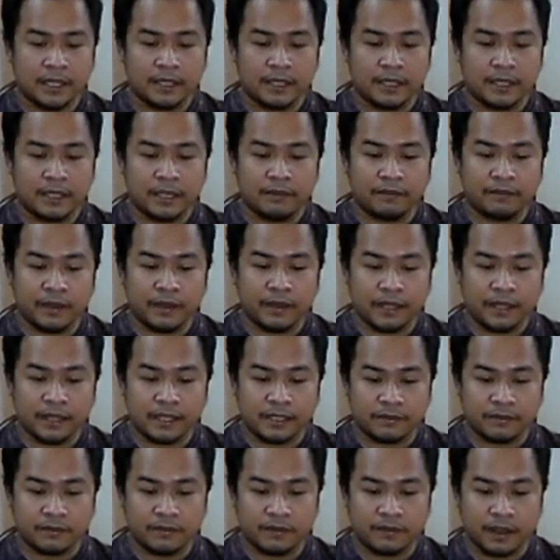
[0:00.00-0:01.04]
leaving
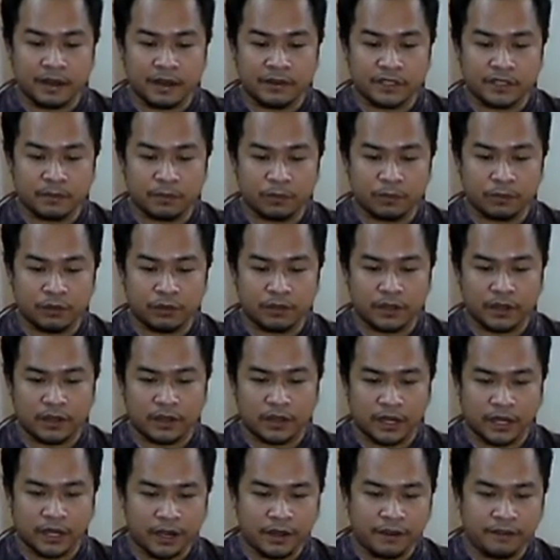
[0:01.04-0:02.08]
this very smooth
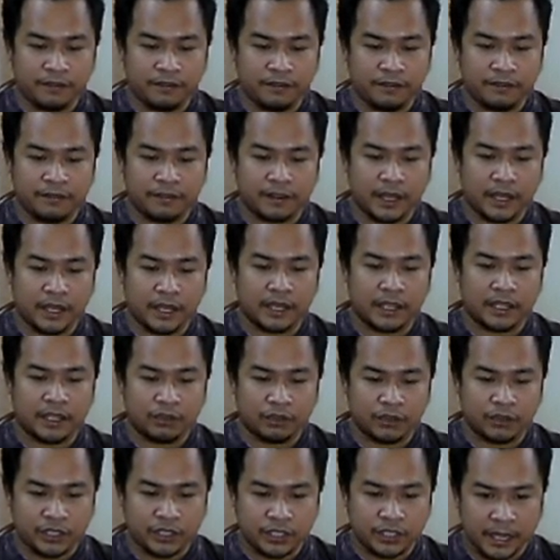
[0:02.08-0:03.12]
curve like a
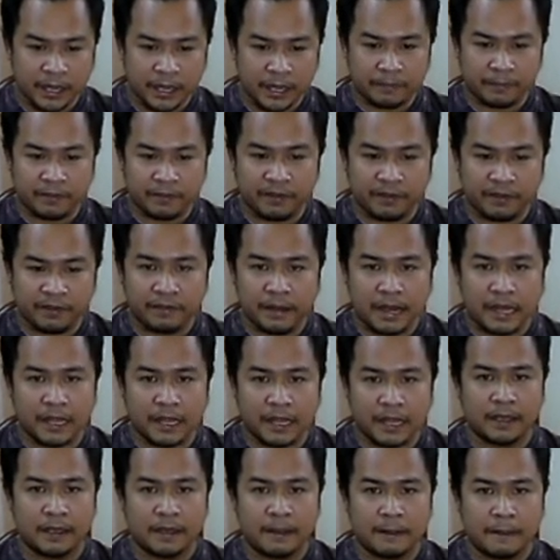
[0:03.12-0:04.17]
U-shaped
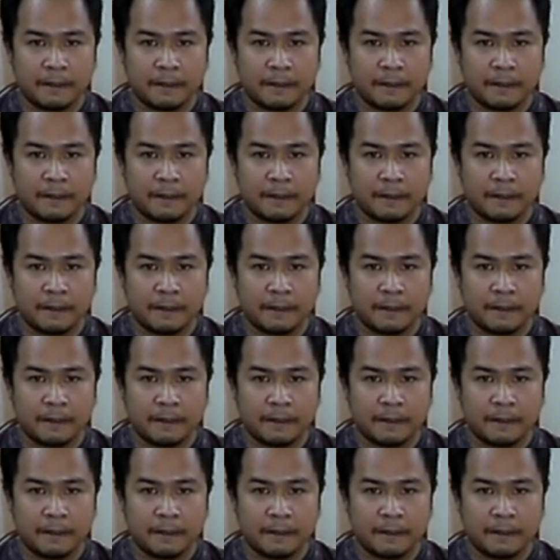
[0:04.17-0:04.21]
valley.